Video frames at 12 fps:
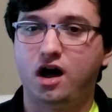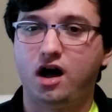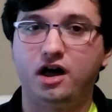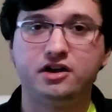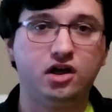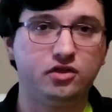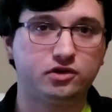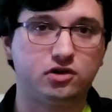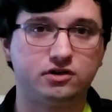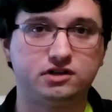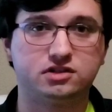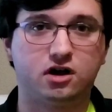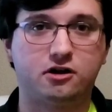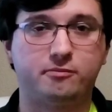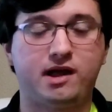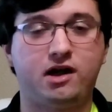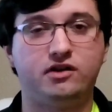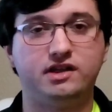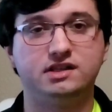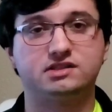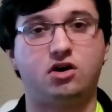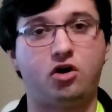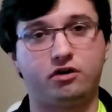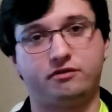Another card to talk about
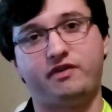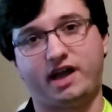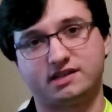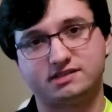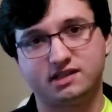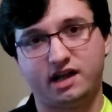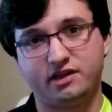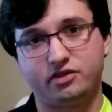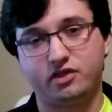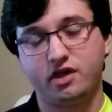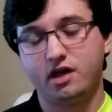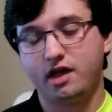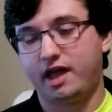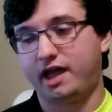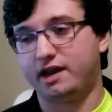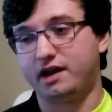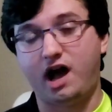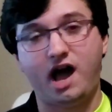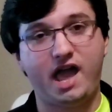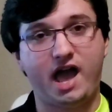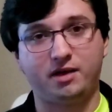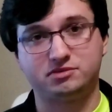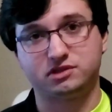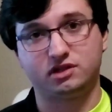is Artifact Scythe, and I
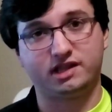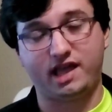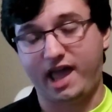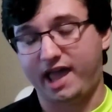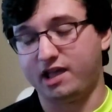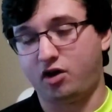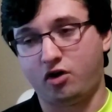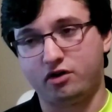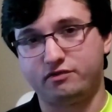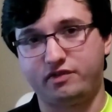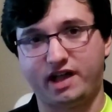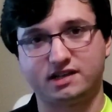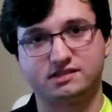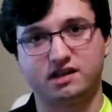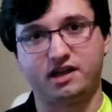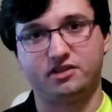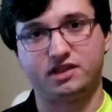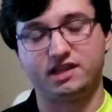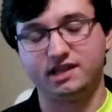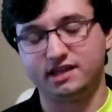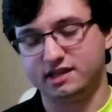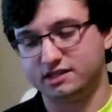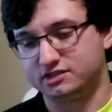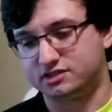absolutely hate Artifact Scythe. He
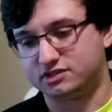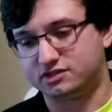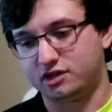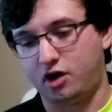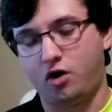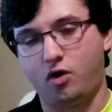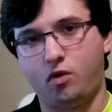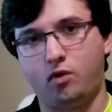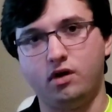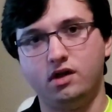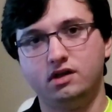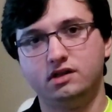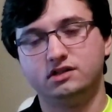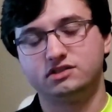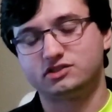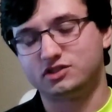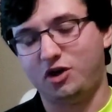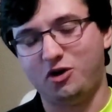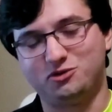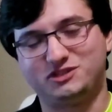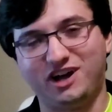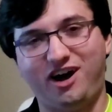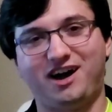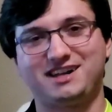is so
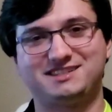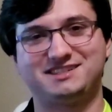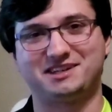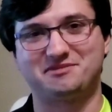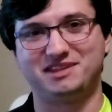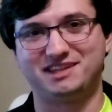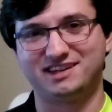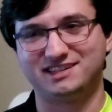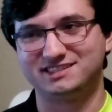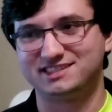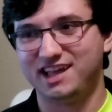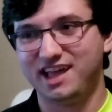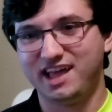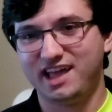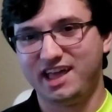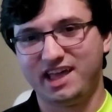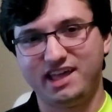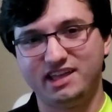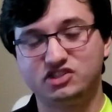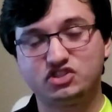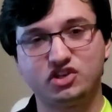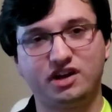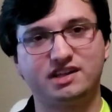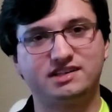toxic because he's
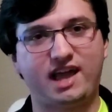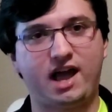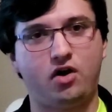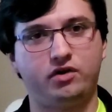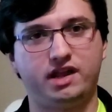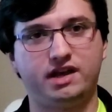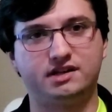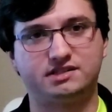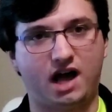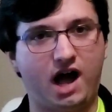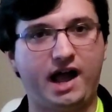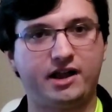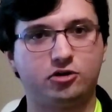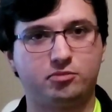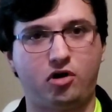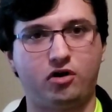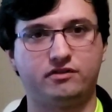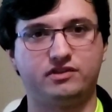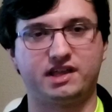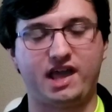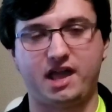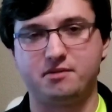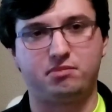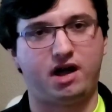shutting down an entire part of the
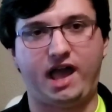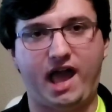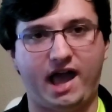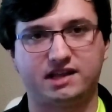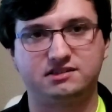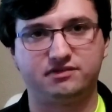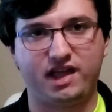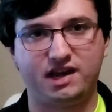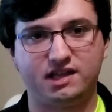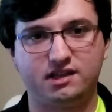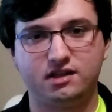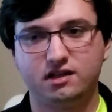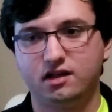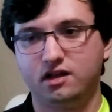game by activating.